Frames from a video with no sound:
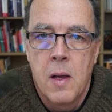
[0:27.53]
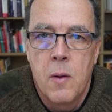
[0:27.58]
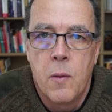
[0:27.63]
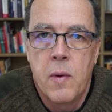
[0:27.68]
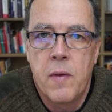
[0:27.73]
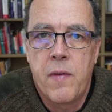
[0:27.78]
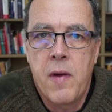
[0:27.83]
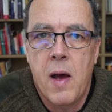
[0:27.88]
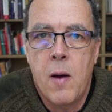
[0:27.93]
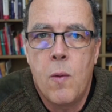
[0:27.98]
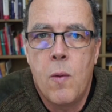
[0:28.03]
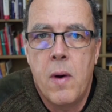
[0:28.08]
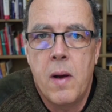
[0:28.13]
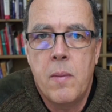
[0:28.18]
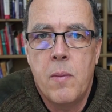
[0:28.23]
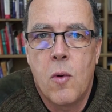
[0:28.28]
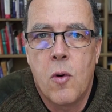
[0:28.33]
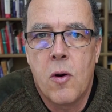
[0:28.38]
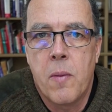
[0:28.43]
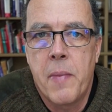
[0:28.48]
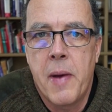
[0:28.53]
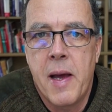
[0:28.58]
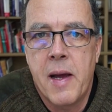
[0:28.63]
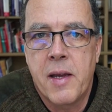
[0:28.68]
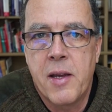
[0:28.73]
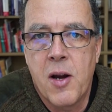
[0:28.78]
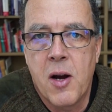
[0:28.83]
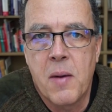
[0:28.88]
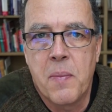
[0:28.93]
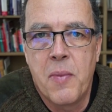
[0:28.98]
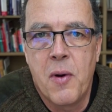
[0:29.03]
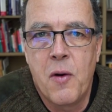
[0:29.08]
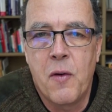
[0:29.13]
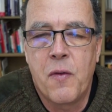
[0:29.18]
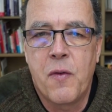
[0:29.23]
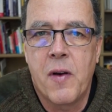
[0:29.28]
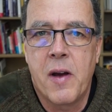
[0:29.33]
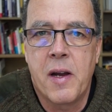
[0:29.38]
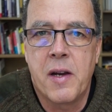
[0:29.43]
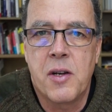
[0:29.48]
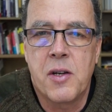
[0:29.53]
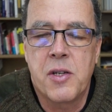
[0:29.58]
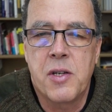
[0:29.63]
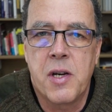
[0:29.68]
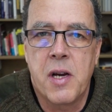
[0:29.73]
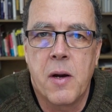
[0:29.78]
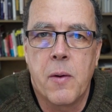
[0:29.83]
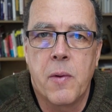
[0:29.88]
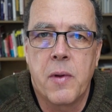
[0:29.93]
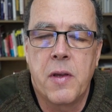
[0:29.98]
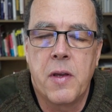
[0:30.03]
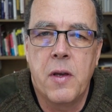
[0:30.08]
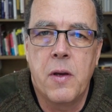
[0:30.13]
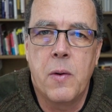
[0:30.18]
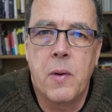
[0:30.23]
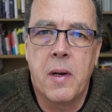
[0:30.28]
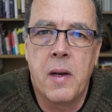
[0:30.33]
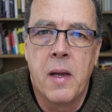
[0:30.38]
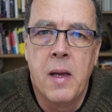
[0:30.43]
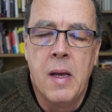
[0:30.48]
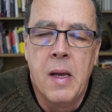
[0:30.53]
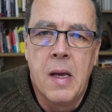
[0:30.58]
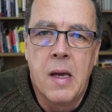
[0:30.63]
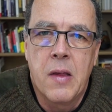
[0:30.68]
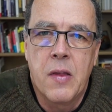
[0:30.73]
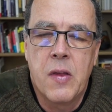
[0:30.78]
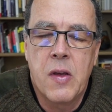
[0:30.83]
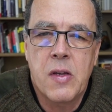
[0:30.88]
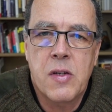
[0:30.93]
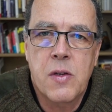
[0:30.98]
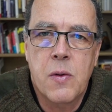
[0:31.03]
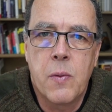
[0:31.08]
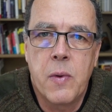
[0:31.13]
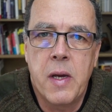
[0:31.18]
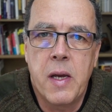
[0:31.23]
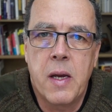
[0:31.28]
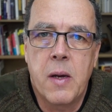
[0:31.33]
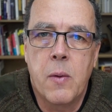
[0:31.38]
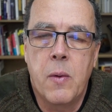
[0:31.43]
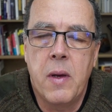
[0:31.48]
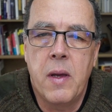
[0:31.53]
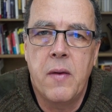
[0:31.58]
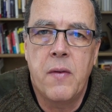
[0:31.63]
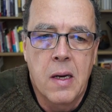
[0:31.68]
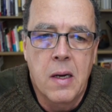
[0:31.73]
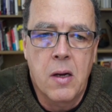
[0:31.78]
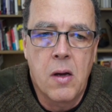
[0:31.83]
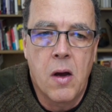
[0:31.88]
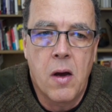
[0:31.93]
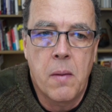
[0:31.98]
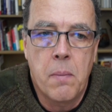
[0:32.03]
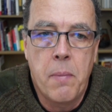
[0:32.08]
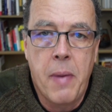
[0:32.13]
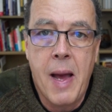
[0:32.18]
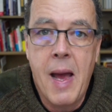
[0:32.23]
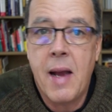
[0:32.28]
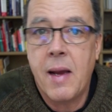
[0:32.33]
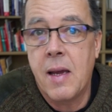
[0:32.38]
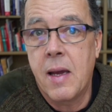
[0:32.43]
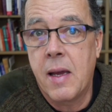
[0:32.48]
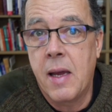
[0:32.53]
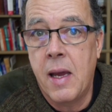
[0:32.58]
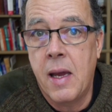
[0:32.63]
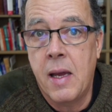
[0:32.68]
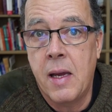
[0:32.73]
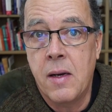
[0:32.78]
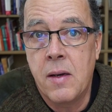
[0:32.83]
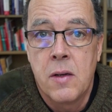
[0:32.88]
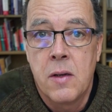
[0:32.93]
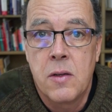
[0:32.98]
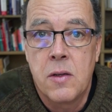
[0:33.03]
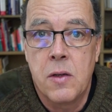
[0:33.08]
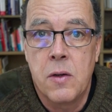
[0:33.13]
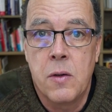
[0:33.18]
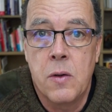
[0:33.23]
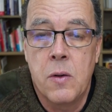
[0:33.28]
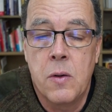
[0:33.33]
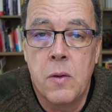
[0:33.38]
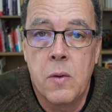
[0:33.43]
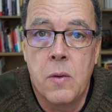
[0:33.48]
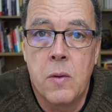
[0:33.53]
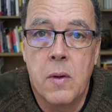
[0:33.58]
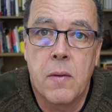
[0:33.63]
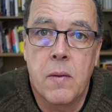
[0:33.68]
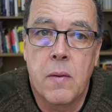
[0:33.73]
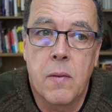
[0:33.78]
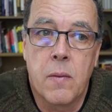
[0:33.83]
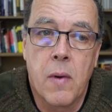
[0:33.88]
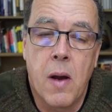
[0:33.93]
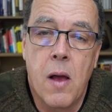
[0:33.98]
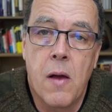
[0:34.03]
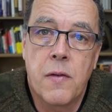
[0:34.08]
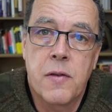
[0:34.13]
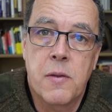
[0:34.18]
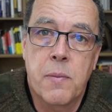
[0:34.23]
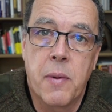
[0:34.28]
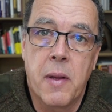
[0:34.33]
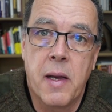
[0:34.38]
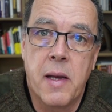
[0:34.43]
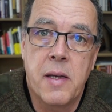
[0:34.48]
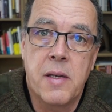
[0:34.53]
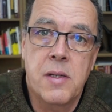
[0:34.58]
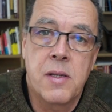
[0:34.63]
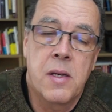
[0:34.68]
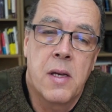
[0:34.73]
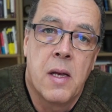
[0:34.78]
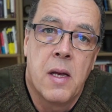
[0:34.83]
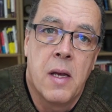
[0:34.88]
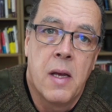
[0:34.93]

We've got one more backyard boat find to share with you and this week we've gone back again to Ralph's place.